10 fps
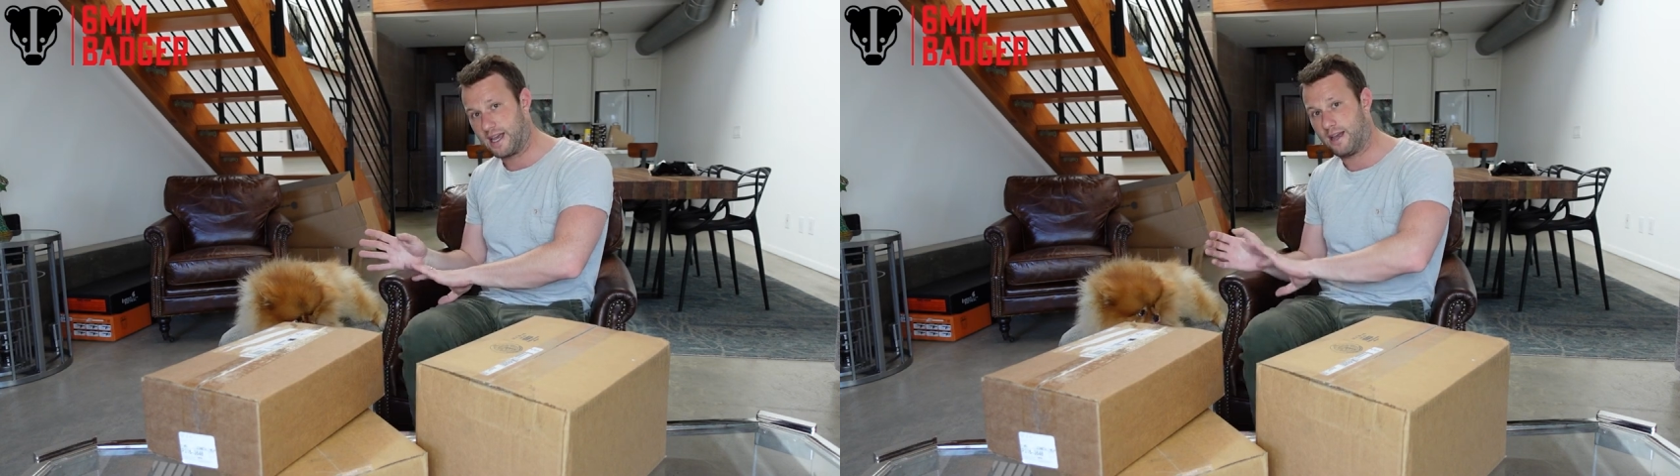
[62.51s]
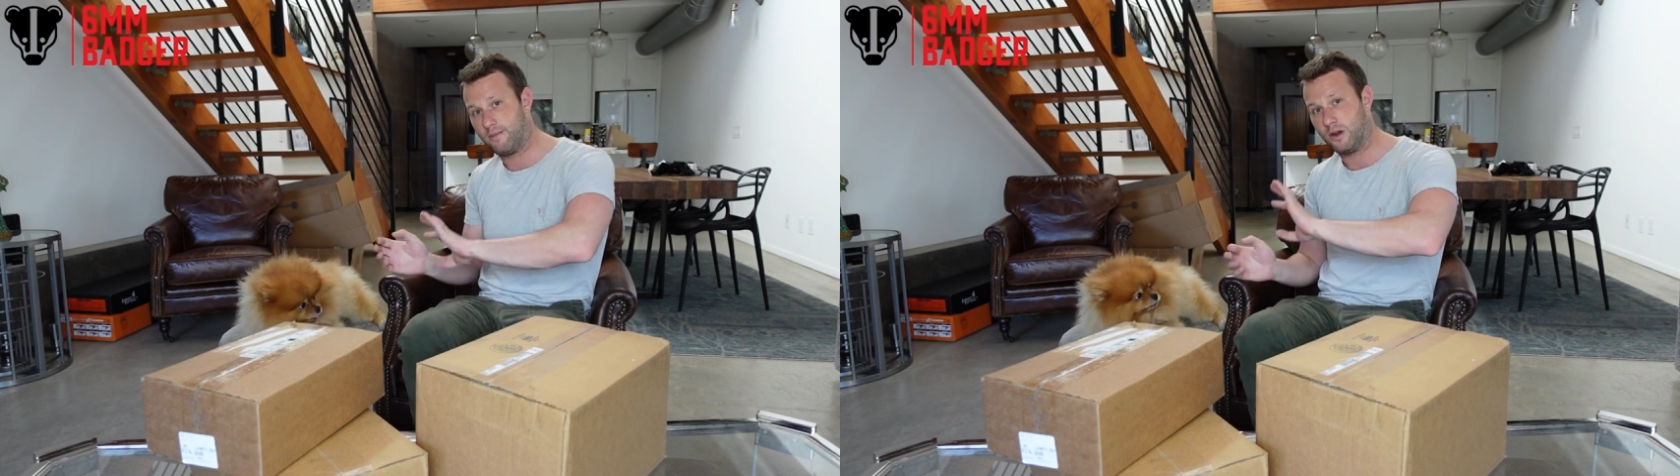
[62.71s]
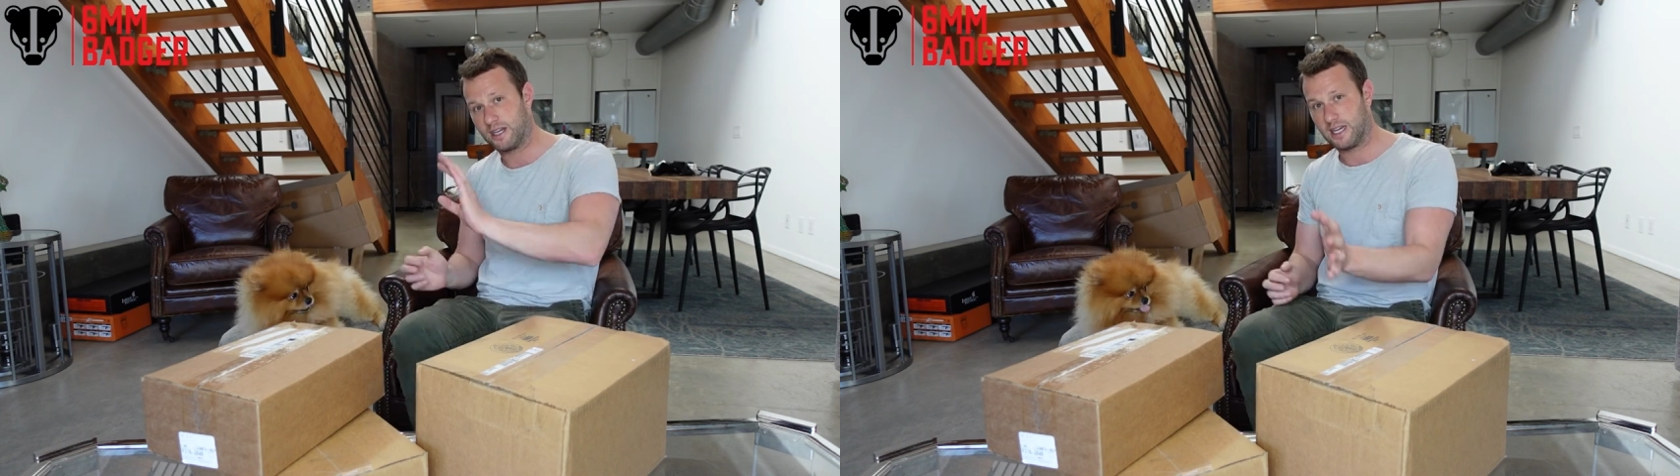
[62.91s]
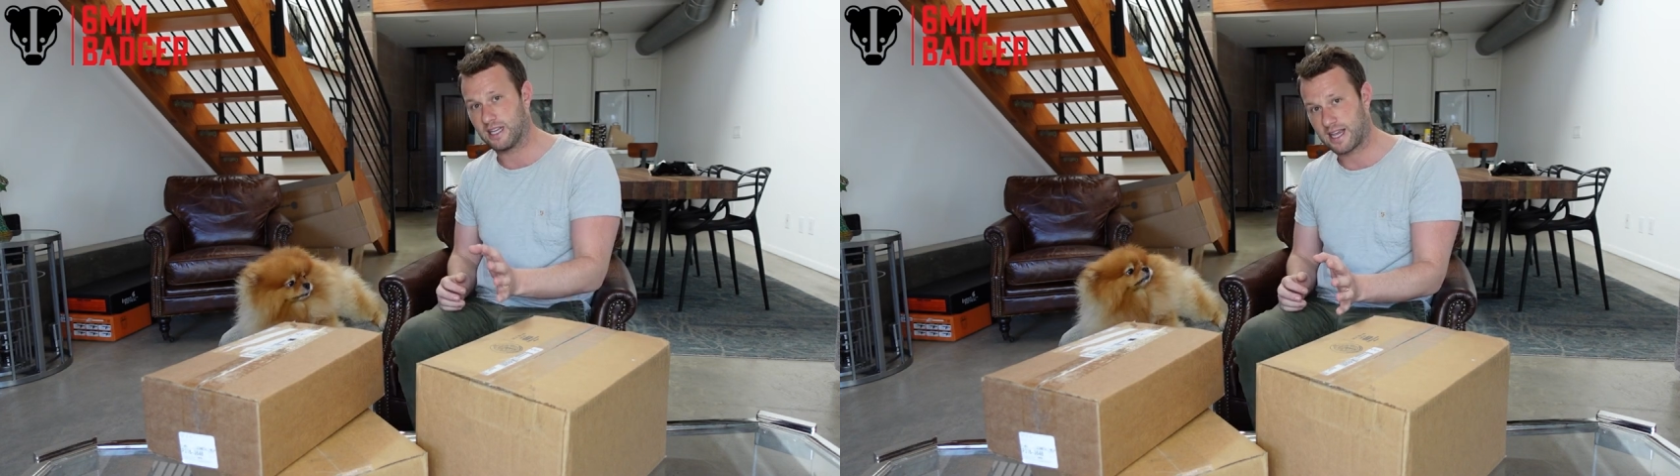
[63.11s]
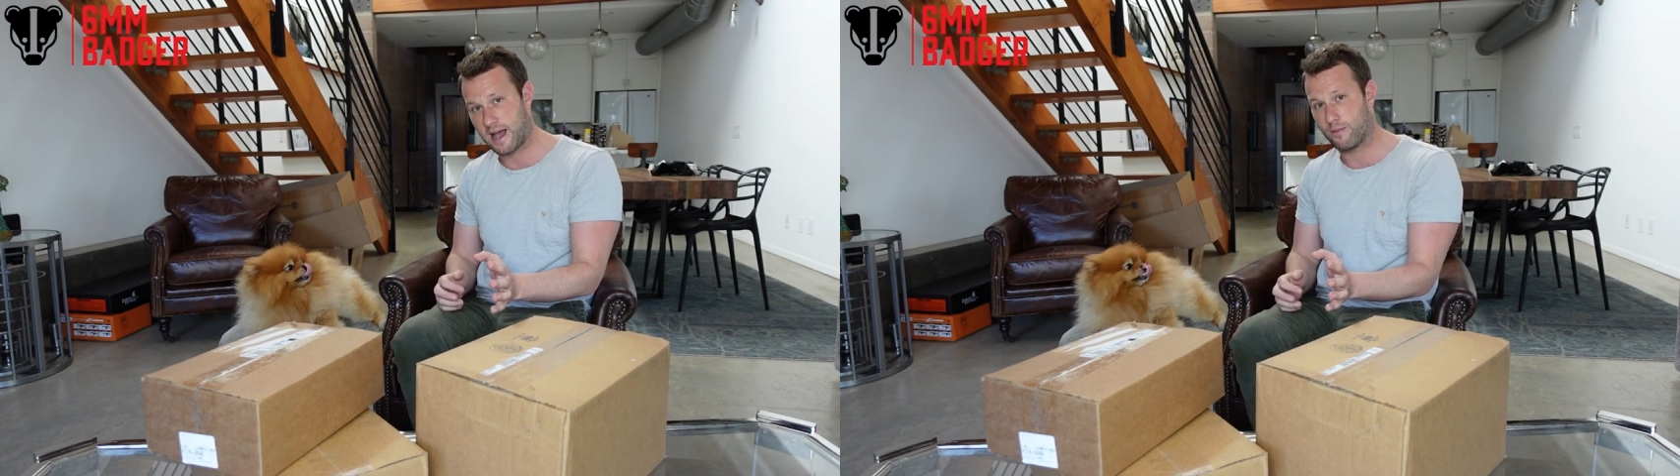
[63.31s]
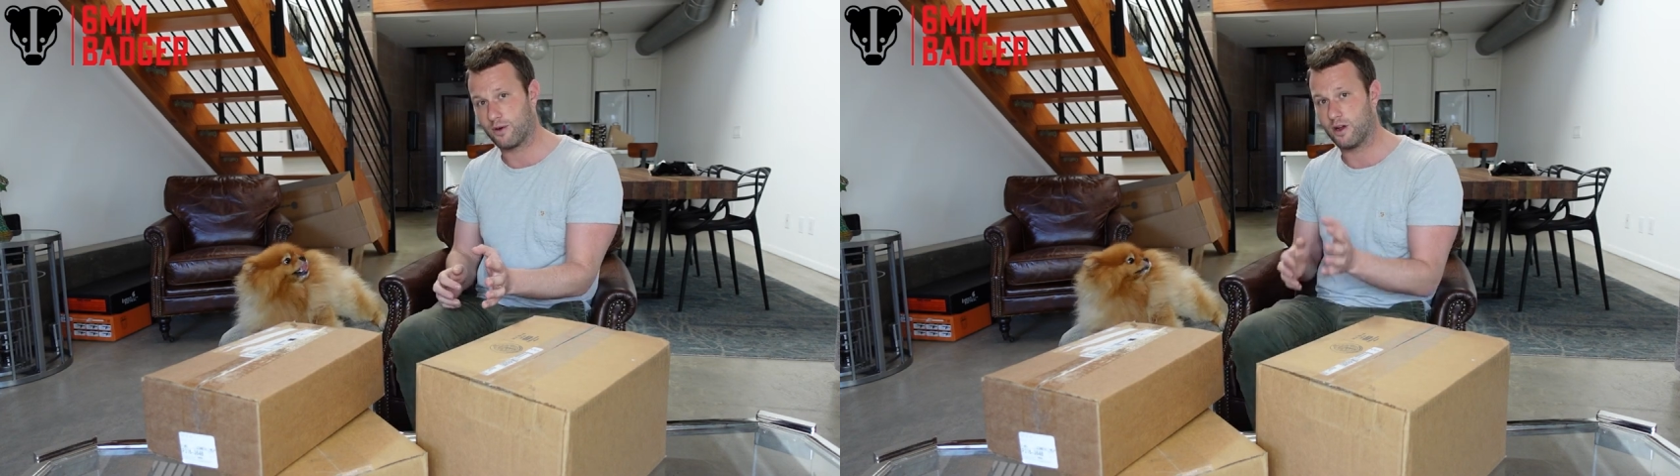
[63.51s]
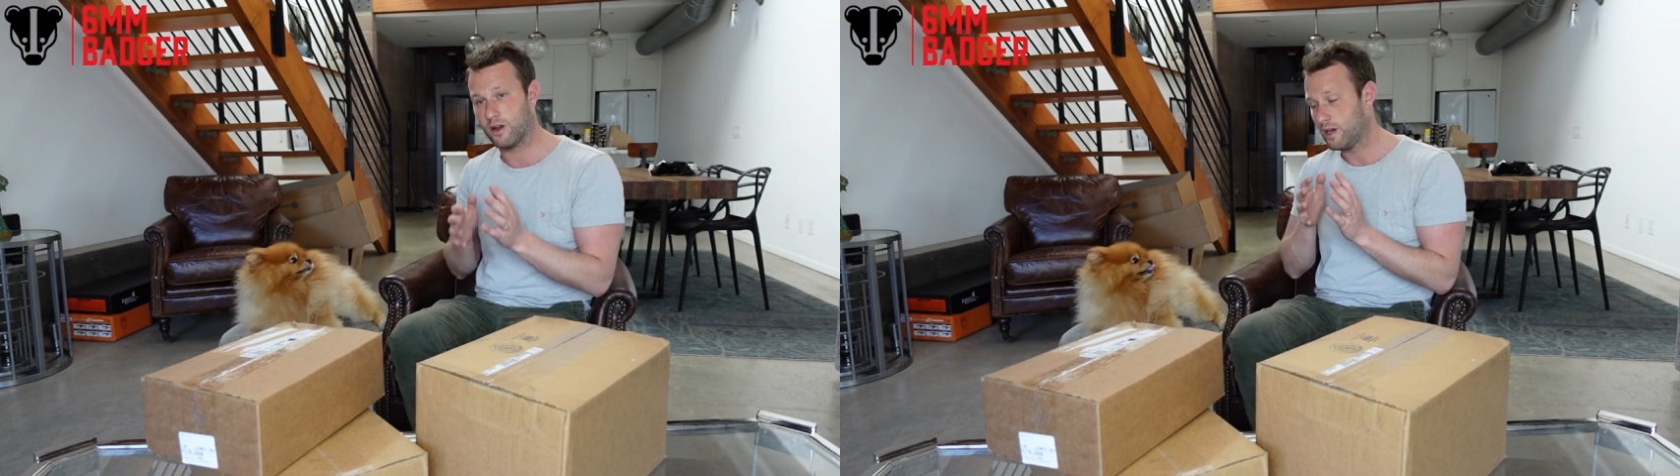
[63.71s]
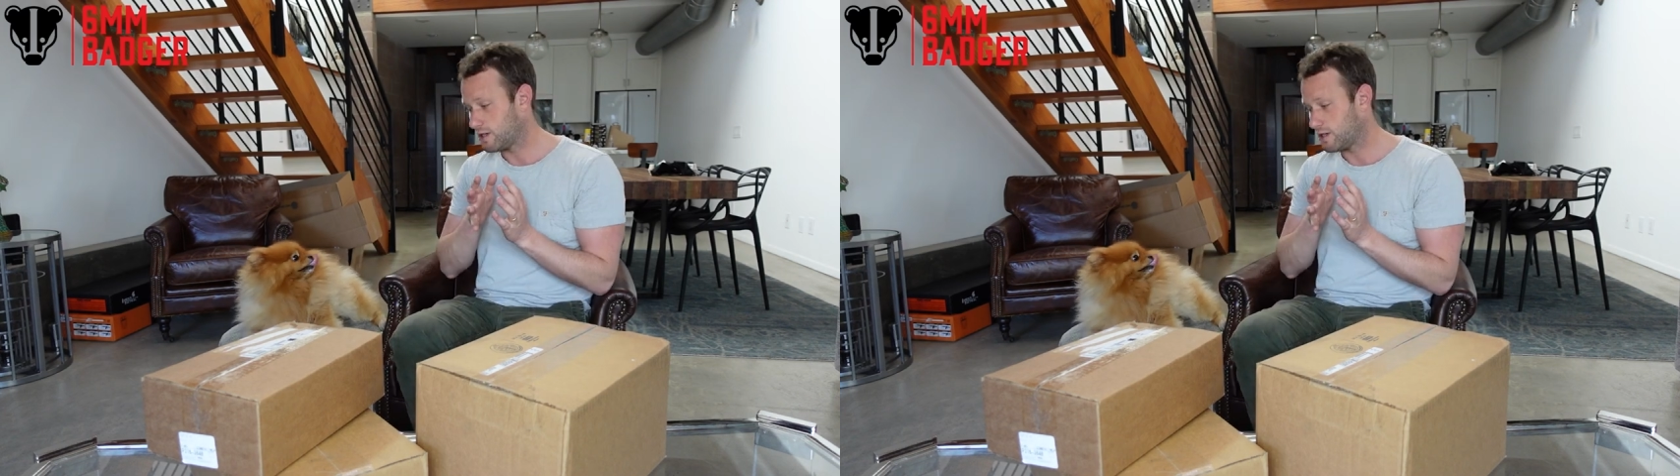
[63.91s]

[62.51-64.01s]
at him, looking at the camera,